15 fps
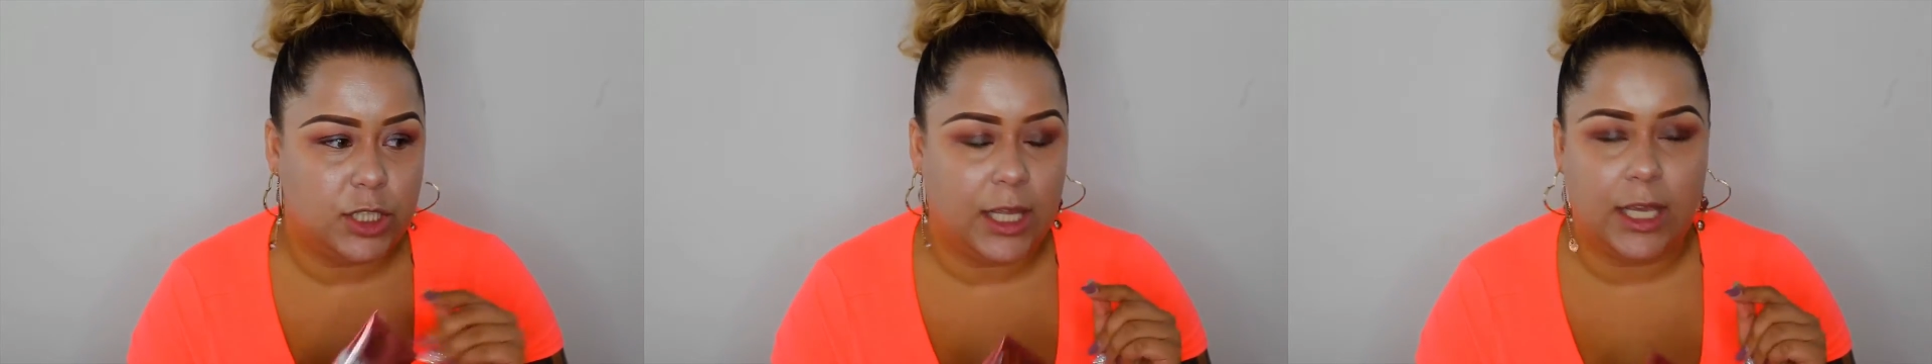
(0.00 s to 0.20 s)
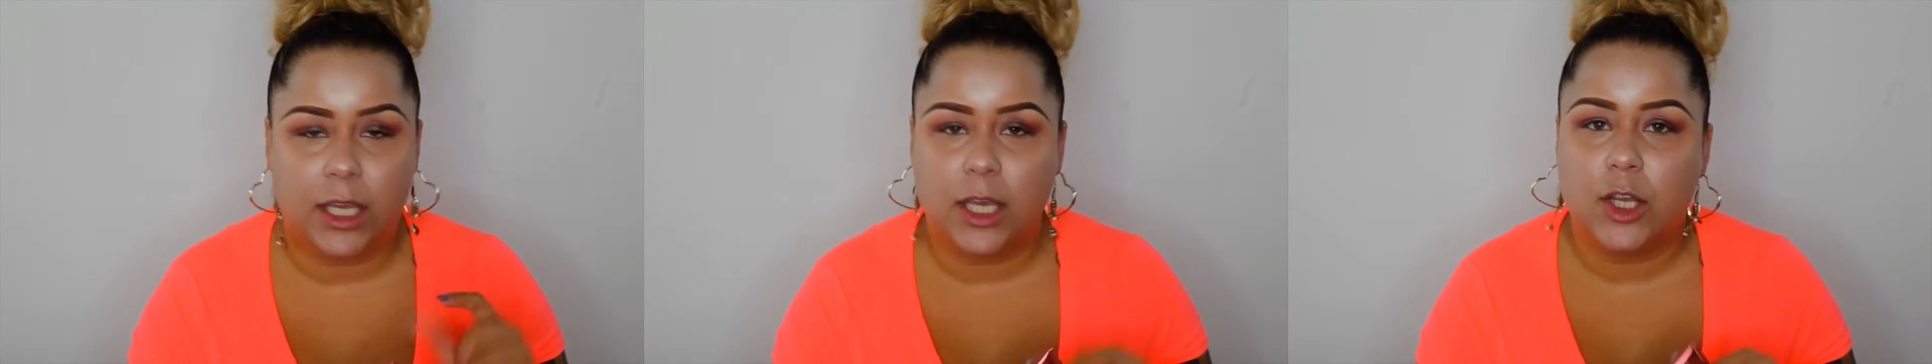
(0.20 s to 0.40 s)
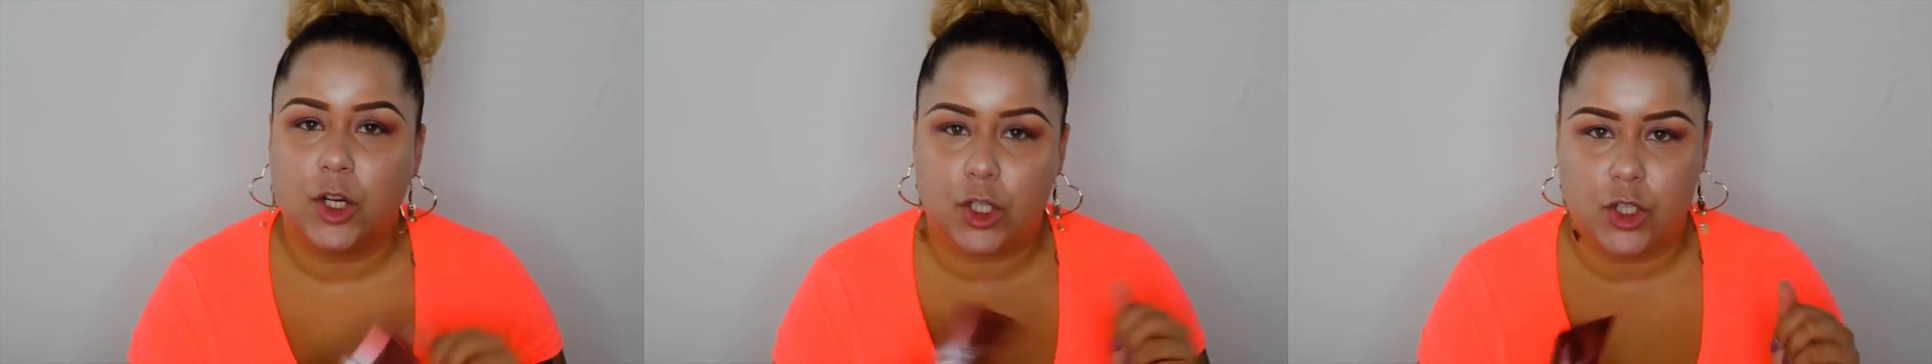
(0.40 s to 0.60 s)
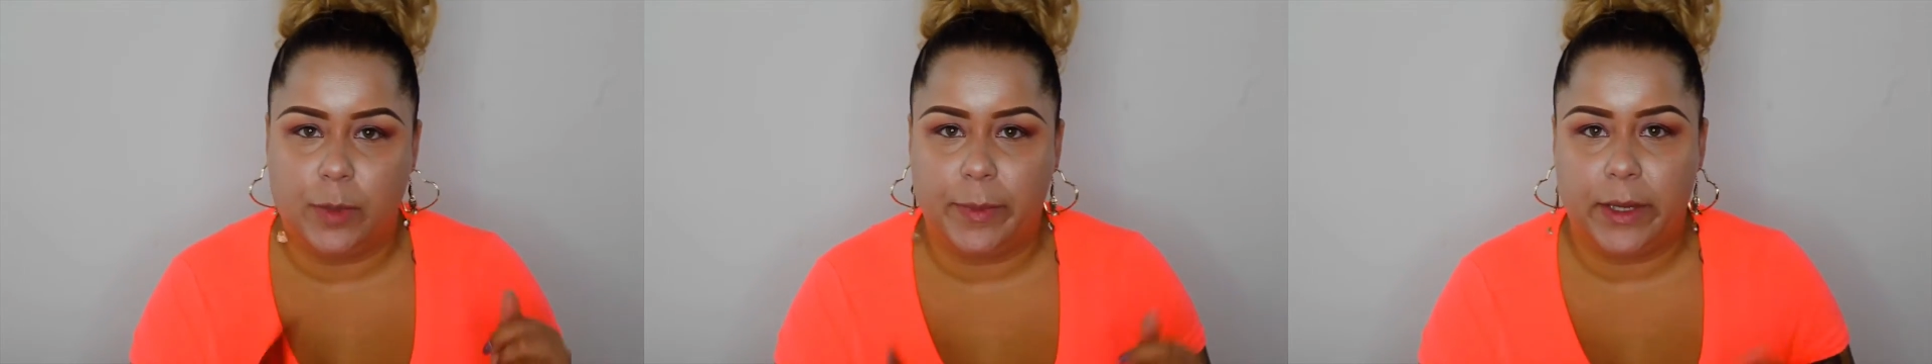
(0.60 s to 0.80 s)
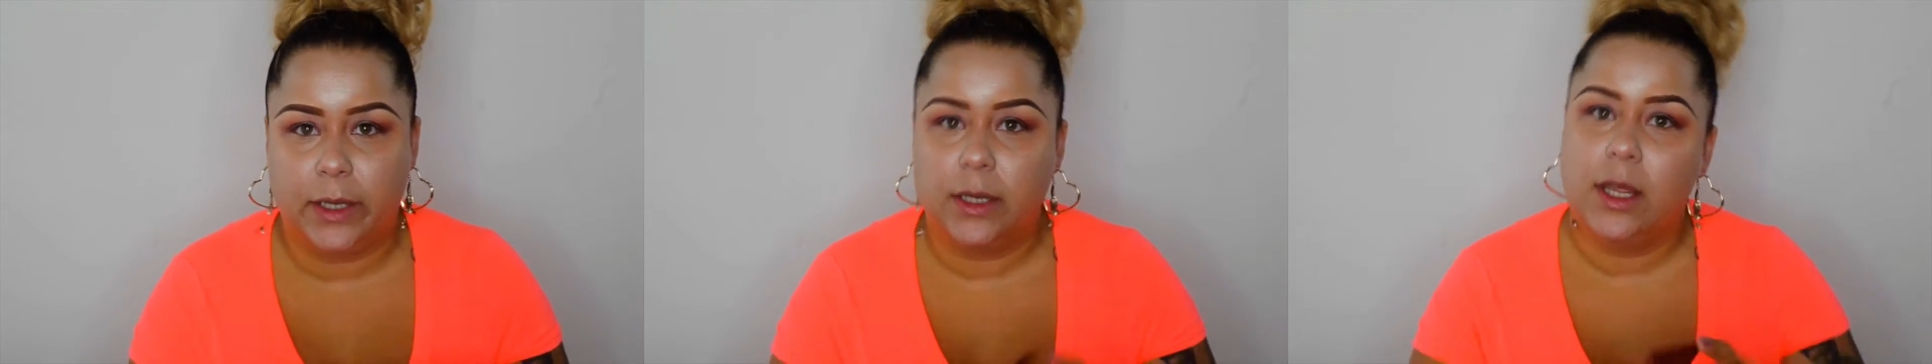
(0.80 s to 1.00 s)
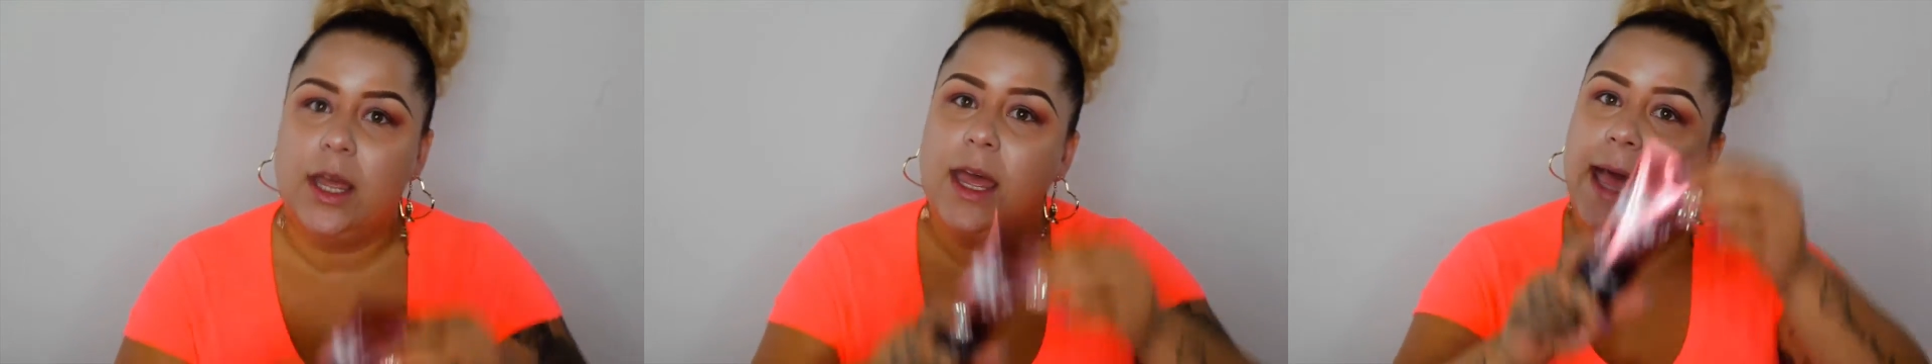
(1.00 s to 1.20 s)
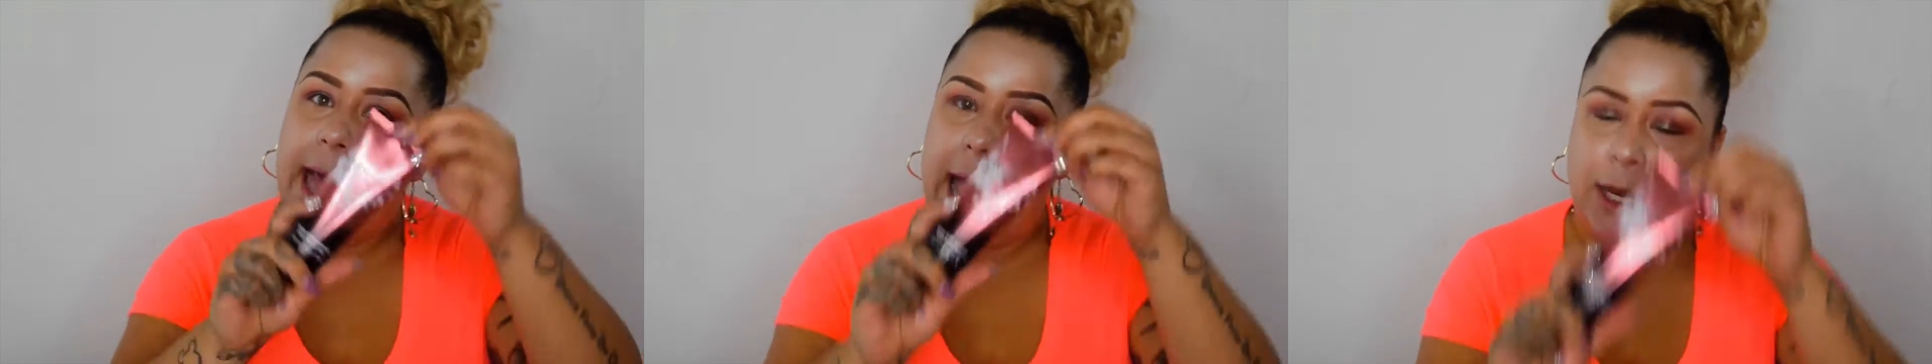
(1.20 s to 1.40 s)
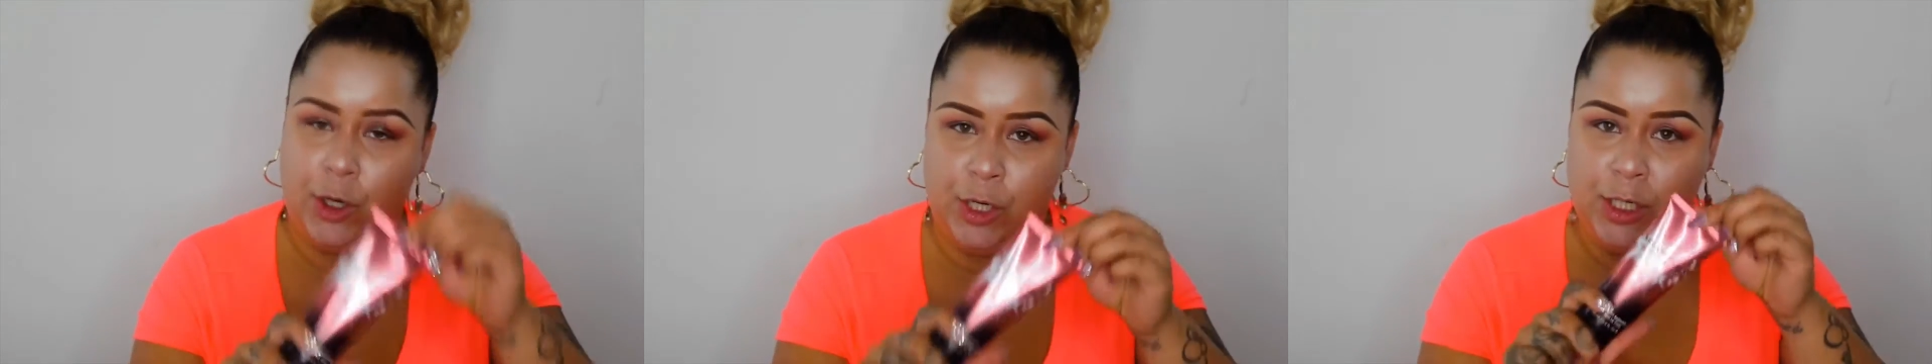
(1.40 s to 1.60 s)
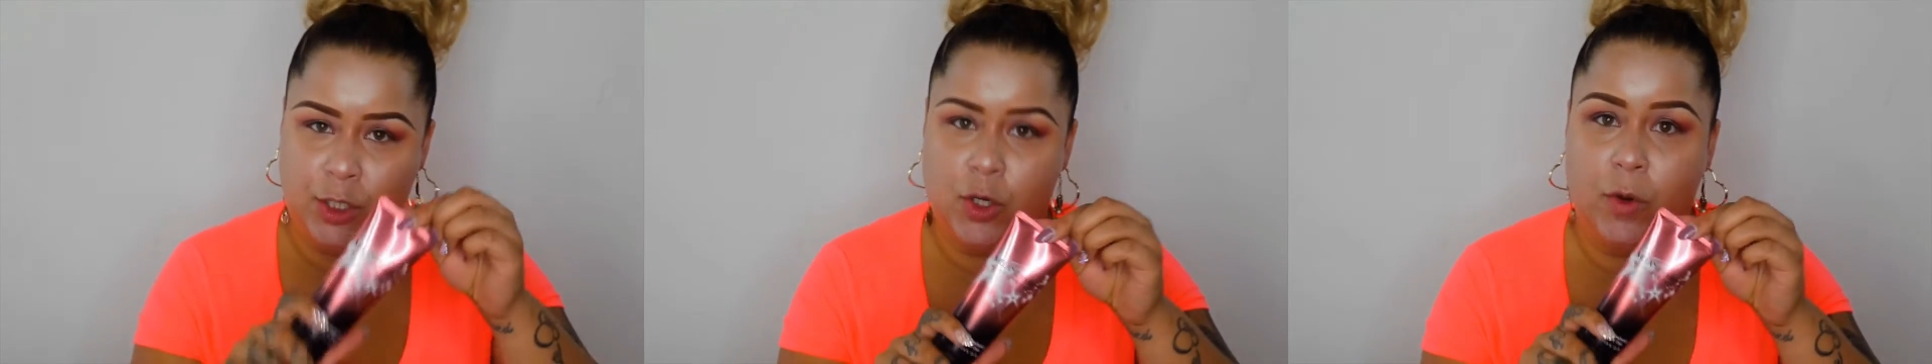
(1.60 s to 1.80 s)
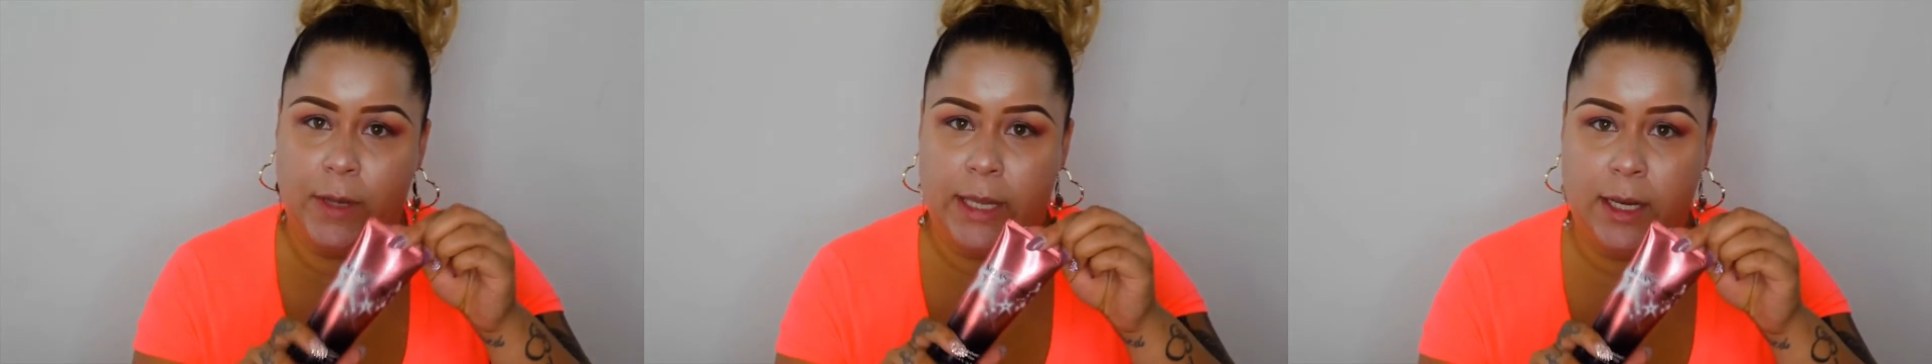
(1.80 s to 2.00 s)
like your treatment, and you need to
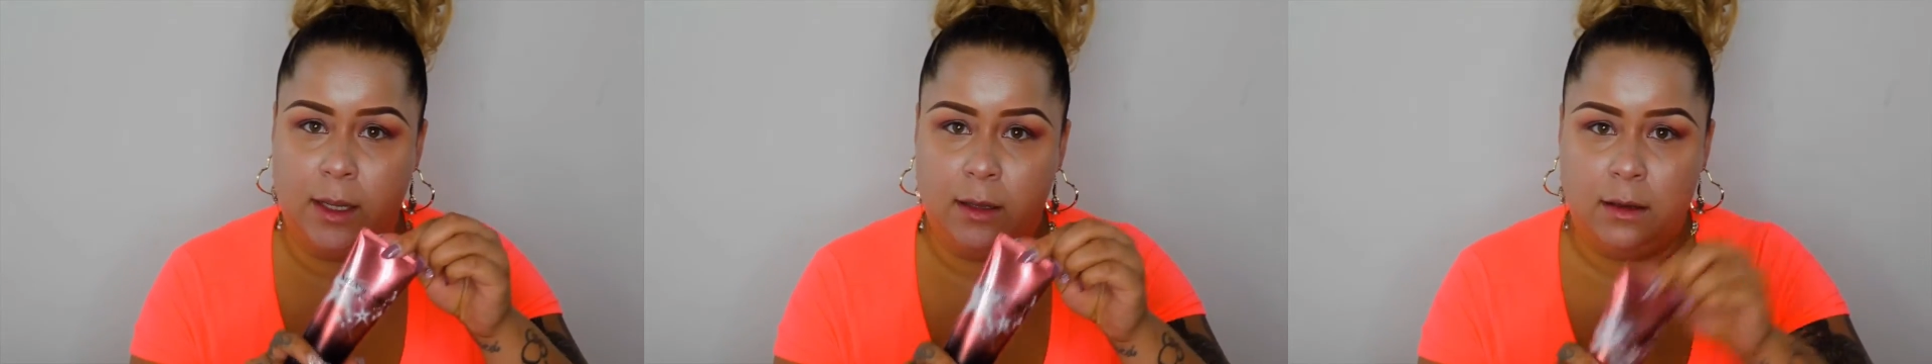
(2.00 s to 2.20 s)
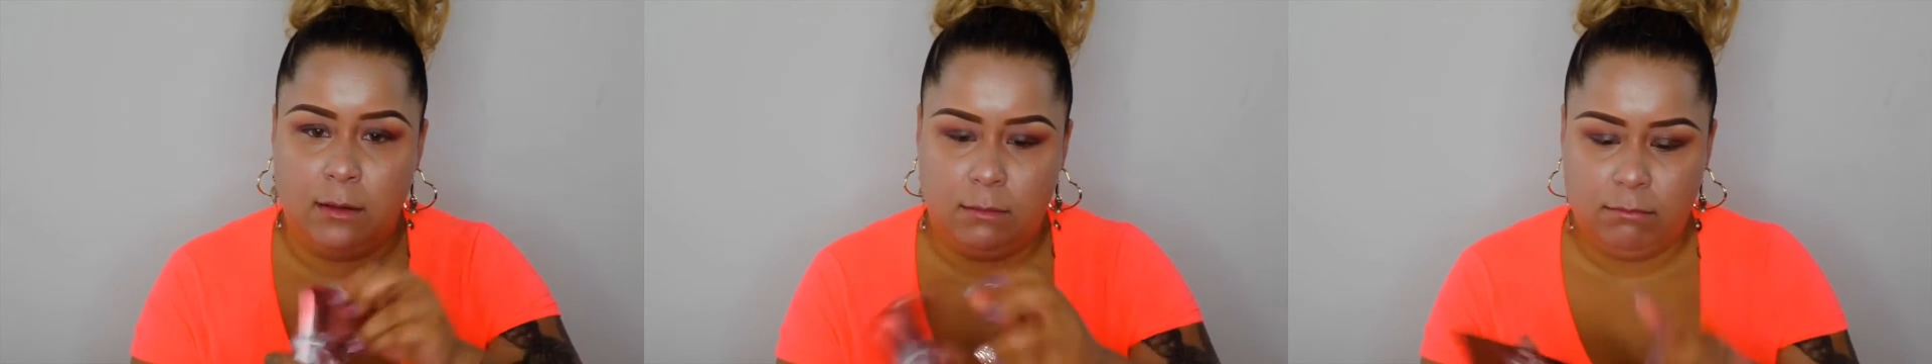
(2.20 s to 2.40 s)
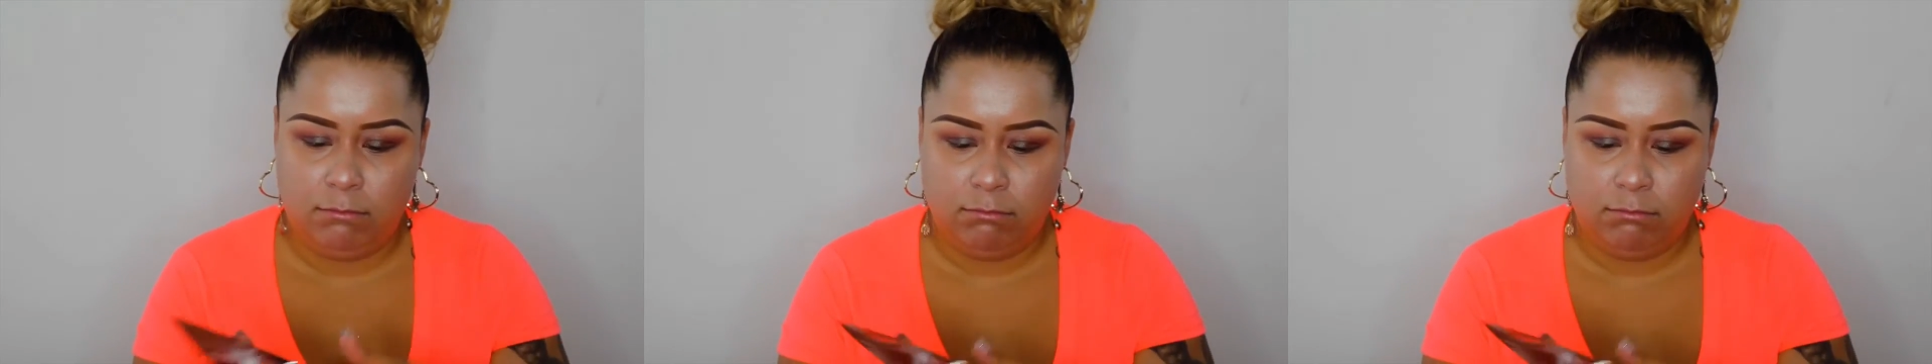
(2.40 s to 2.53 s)
go get it.